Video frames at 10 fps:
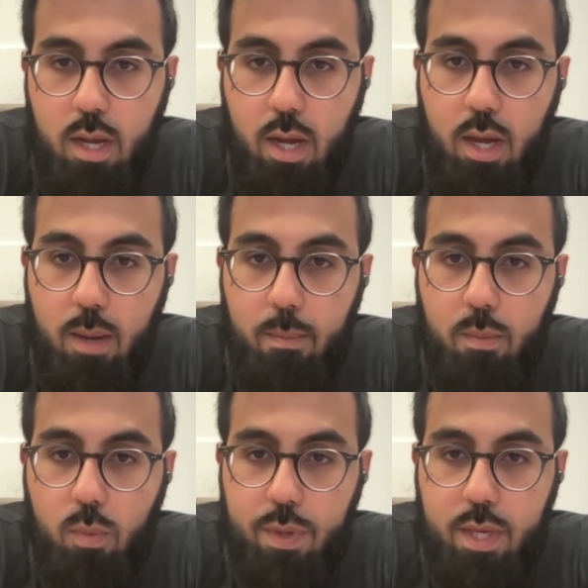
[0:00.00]
um,
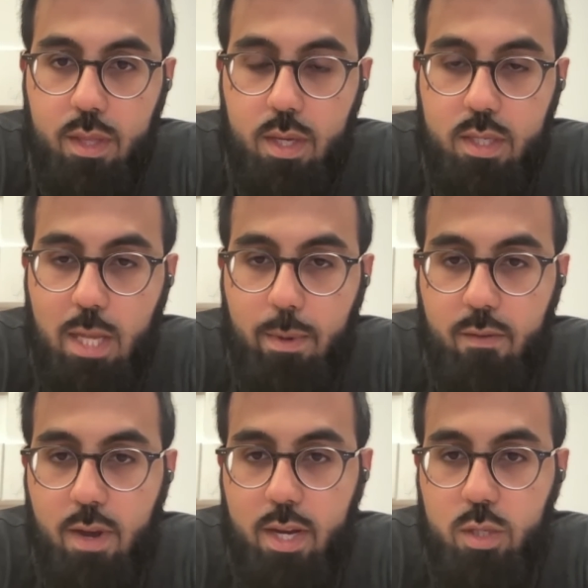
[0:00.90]
within the
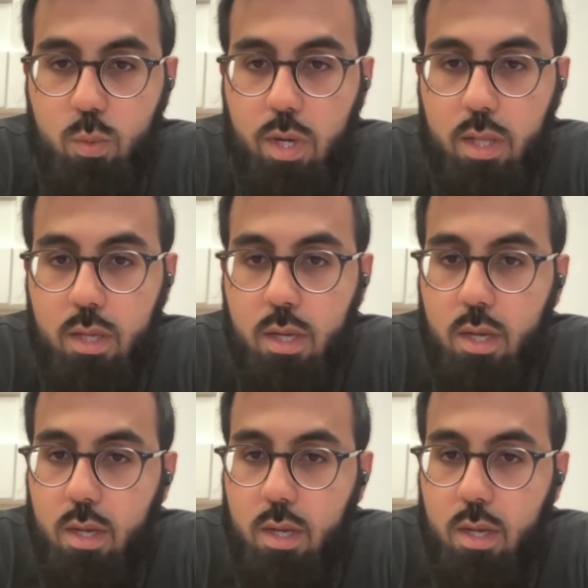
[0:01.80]
islamic finance world